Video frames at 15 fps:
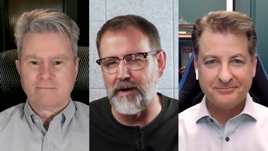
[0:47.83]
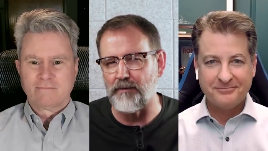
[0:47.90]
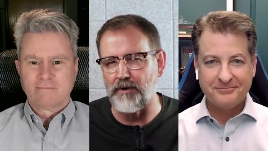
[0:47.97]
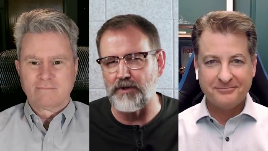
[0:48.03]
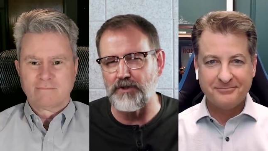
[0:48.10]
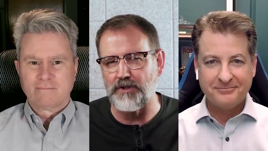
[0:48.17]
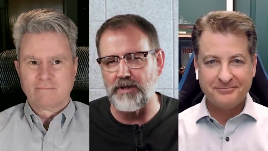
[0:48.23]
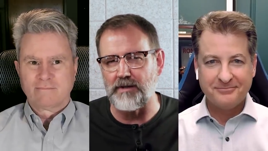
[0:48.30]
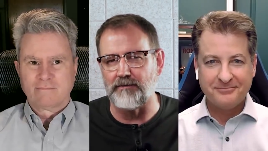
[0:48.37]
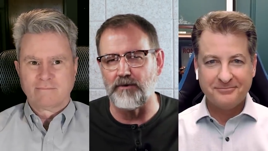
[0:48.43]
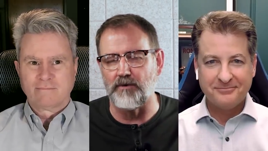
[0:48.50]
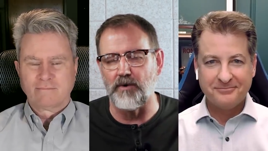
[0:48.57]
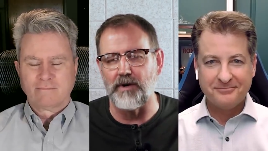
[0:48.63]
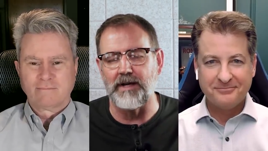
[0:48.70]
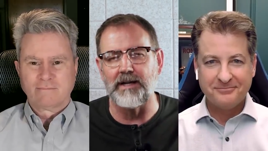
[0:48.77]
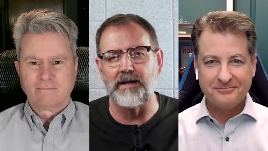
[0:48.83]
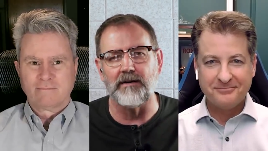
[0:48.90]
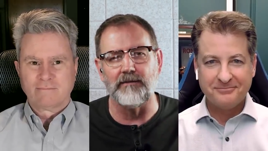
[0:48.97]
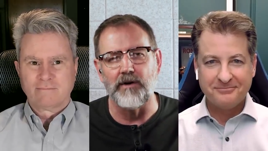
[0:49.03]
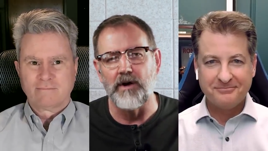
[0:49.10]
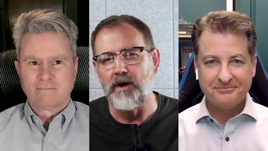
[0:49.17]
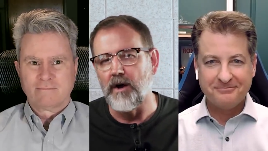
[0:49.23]
Speaker 1: memories, Stephen Green,
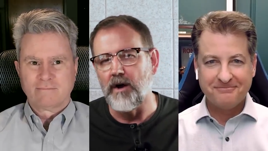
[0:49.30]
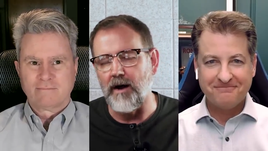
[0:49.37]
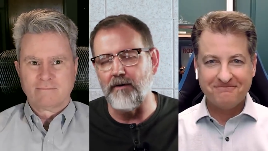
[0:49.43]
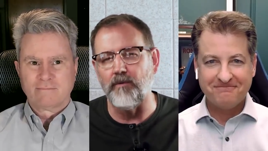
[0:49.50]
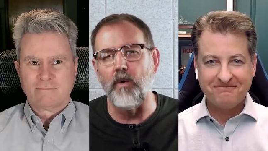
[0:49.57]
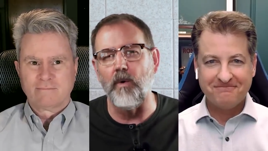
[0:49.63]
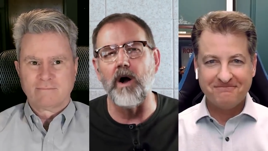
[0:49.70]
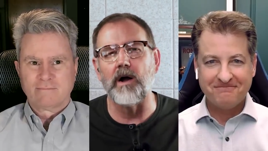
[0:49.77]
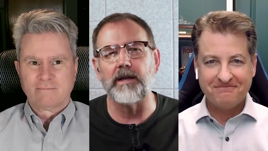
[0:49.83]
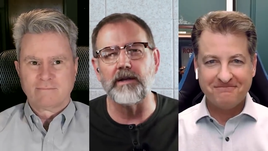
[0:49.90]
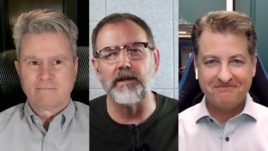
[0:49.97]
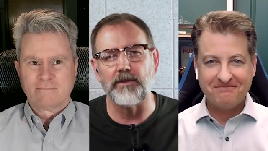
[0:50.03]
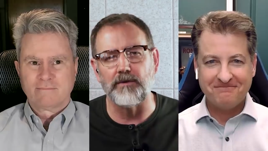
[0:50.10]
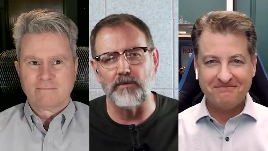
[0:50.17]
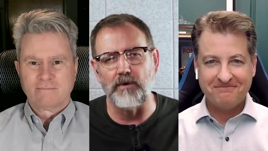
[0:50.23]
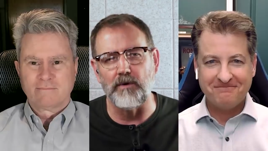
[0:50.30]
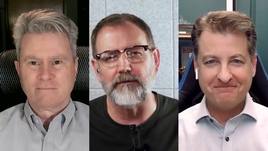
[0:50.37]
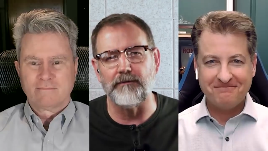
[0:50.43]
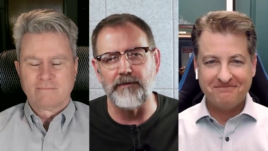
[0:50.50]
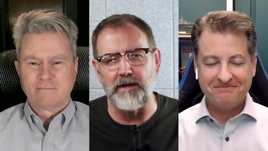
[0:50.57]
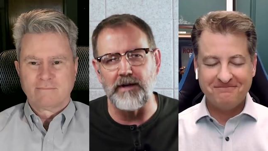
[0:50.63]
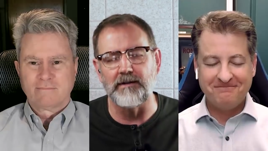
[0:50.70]
of, of walking through a
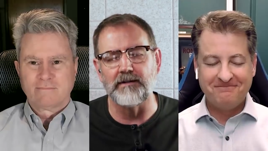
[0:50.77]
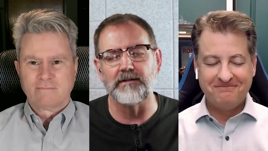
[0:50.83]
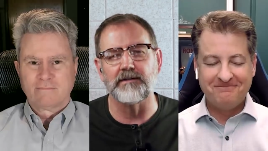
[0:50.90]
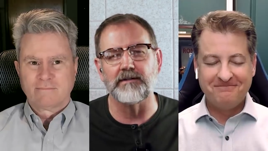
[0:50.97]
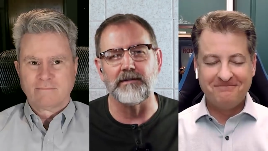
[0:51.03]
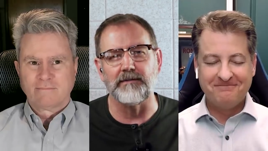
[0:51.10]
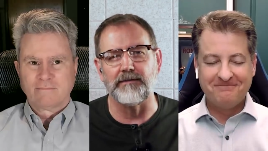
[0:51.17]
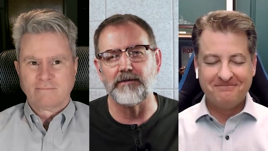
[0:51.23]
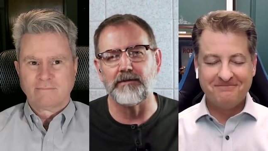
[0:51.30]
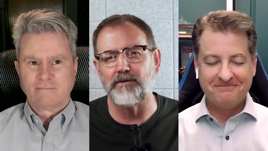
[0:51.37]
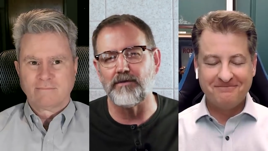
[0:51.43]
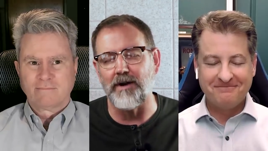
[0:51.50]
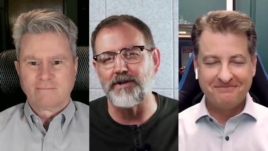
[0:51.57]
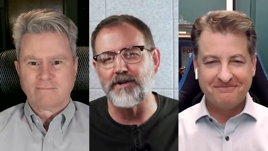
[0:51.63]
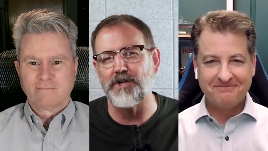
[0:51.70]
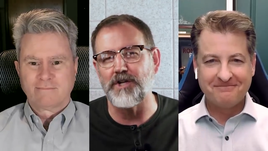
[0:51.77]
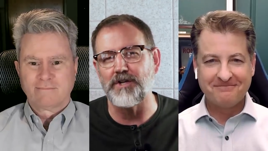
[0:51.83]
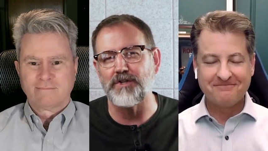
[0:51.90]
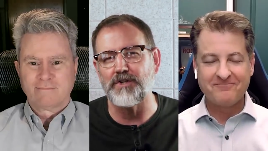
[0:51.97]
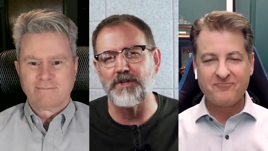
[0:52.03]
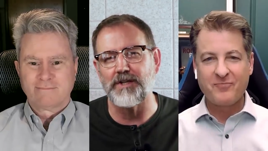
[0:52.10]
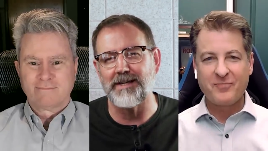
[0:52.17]
field of
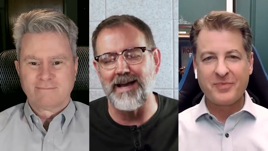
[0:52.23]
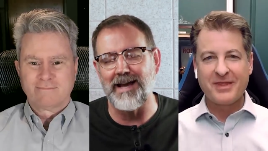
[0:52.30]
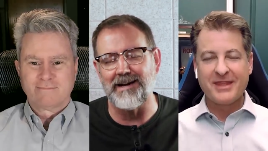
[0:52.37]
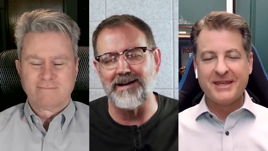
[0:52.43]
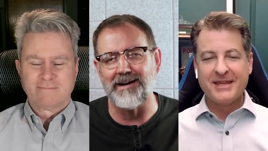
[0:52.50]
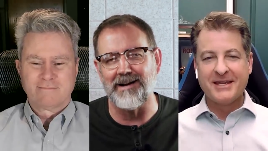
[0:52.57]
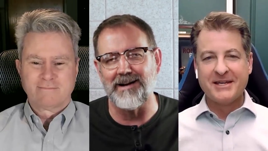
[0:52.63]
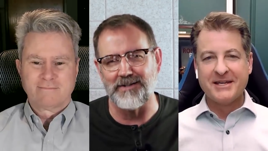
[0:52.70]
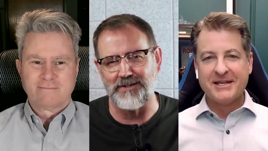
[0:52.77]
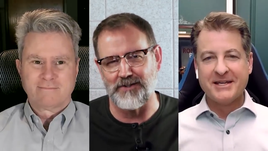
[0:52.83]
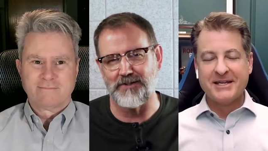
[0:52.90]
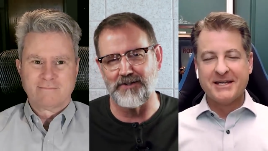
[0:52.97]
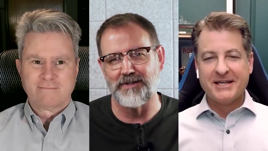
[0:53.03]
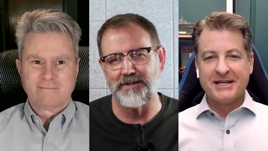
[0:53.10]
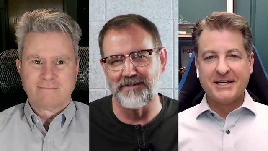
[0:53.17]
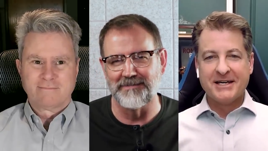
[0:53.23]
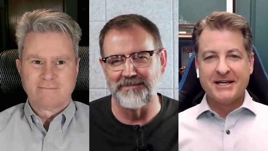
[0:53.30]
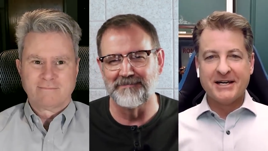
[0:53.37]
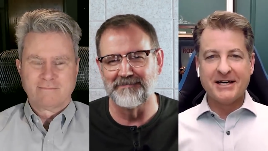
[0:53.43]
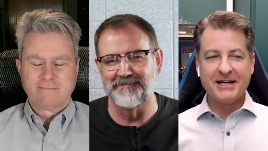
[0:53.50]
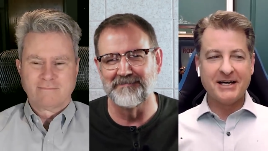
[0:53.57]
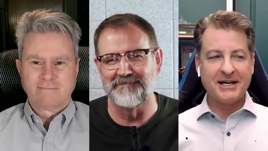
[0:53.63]
crunchy cicada husks?
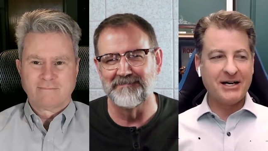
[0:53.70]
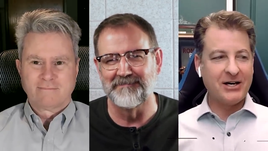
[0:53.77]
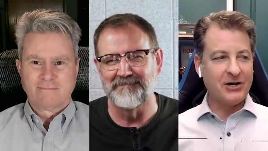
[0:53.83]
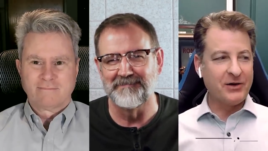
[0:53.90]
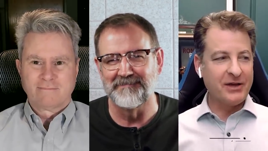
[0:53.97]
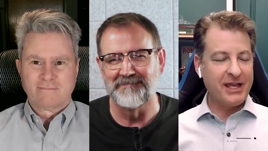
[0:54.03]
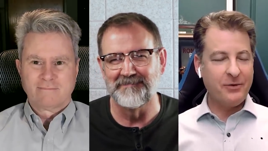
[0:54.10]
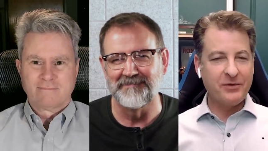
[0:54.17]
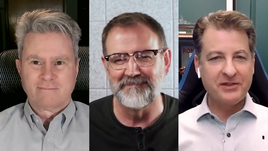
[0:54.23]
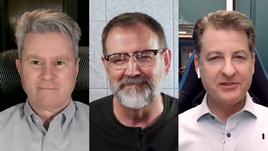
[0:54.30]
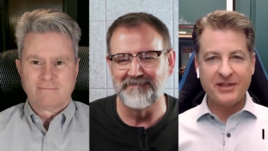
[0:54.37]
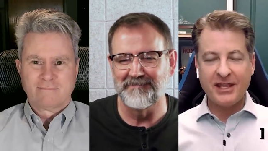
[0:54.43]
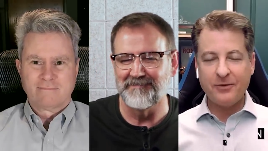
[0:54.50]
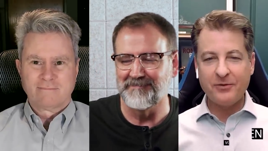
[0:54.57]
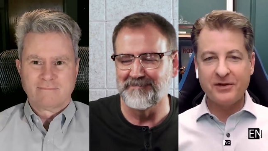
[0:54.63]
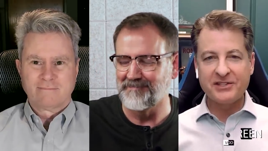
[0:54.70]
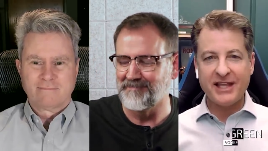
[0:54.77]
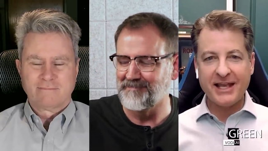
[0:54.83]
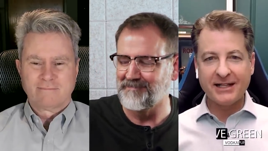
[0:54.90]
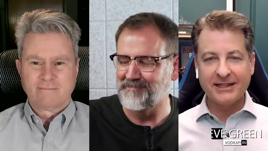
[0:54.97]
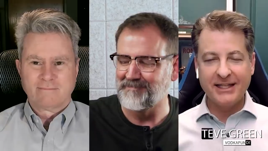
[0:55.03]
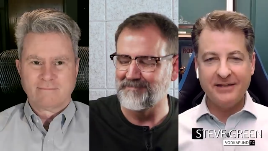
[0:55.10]
Speaker 2: Oh, it was it was
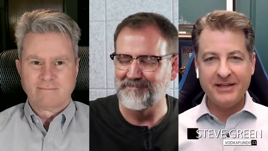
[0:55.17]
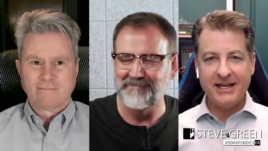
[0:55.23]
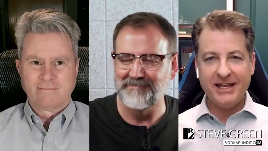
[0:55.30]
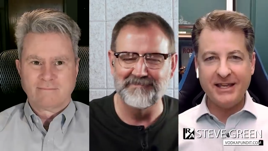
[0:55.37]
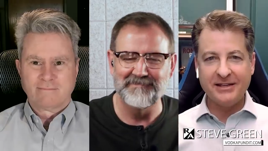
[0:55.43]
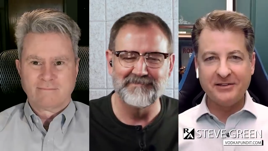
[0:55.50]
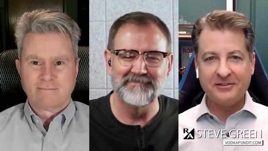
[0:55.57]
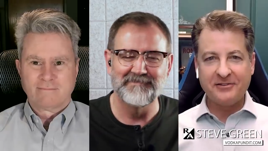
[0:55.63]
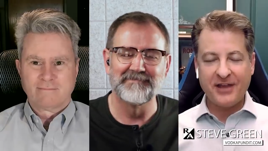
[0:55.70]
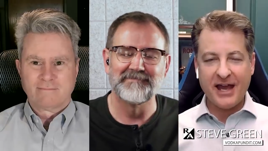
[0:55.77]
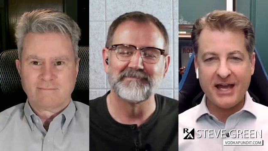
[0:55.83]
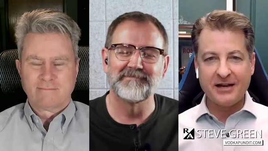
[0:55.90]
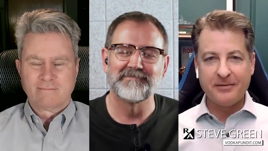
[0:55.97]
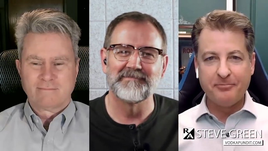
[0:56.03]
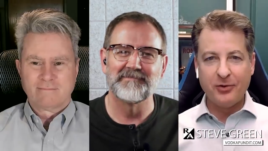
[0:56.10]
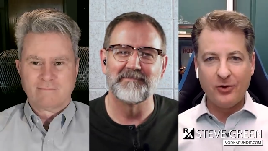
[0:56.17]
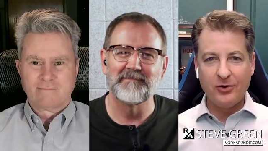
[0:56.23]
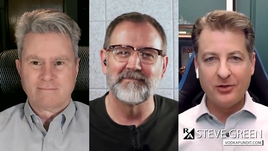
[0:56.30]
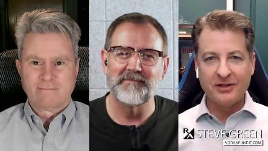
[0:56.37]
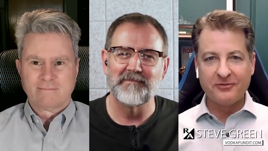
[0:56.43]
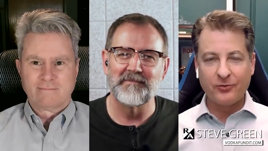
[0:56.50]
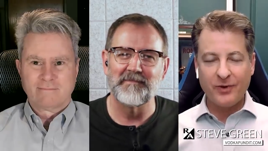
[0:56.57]
like living inside a
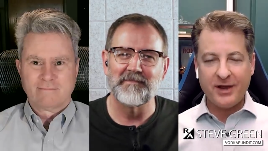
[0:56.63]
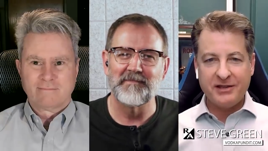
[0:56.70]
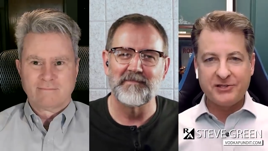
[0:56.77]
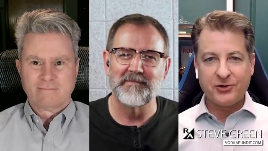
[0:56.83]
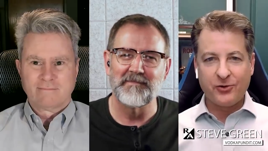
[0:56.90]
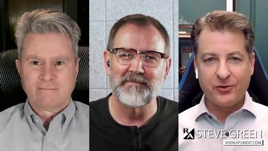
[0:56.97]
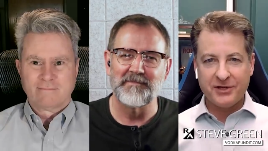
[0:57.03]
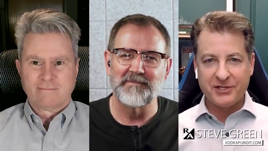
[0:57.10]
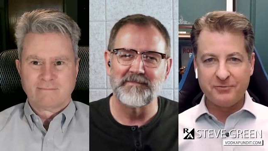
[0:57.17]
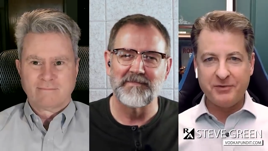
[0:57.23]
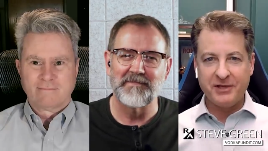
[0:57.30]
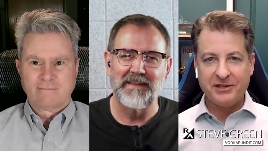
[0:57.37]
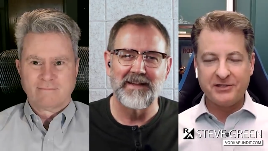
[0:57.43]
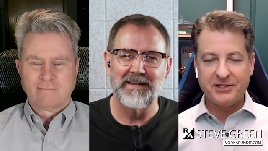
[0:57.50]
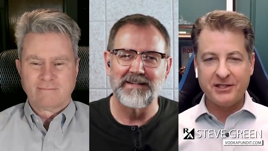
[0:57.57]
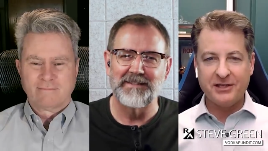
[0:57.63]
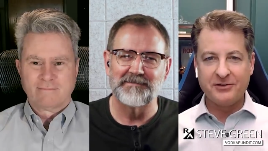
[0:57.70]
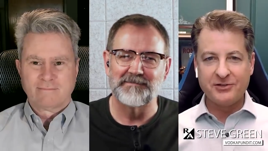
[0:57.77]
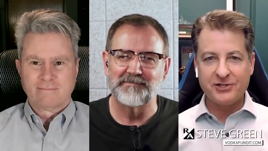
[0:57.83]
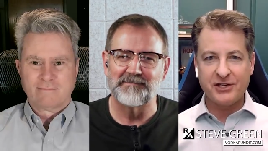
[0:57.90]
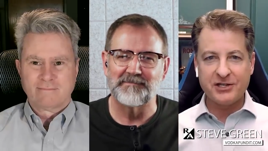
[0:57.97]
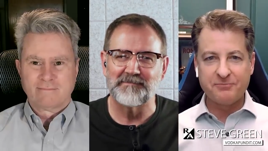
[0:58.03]
bowl of Rice Krispies that you
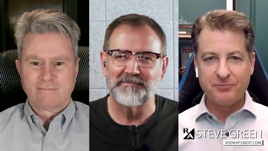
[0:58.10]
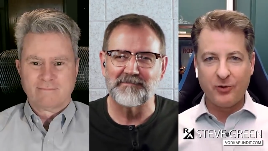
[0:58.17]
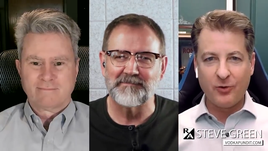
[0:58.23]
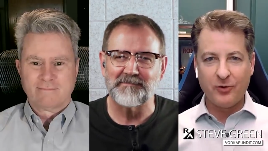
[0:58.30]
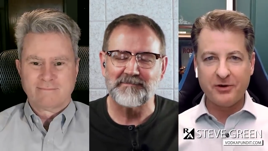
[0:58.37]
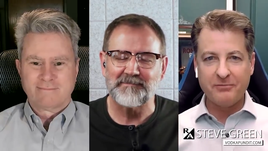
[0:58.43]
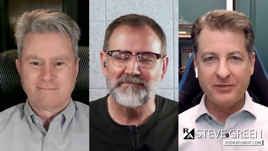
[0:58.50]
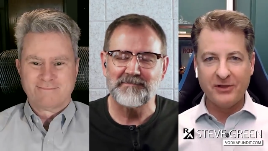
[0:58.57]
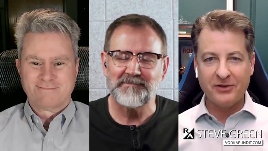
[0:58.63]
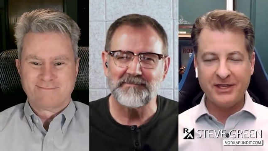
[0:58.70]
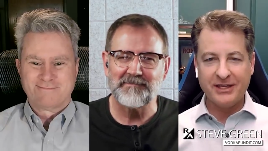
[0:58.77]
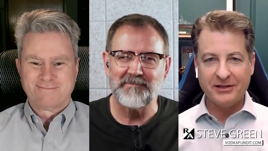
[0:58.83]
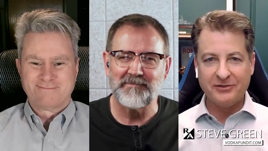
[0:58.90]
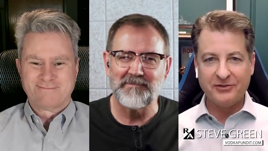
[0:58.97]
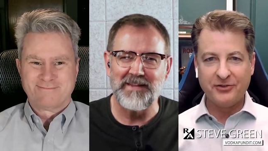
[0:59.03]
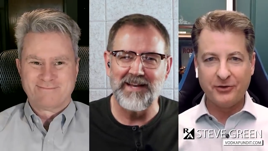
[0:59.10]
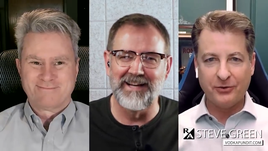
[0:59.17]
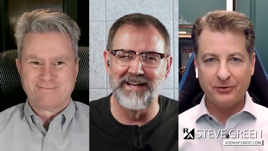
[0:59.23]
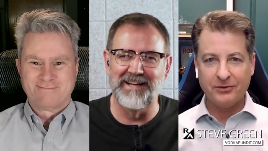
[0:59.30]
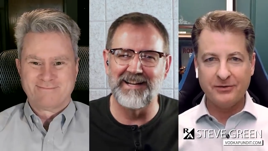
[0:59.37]
just poured milk into.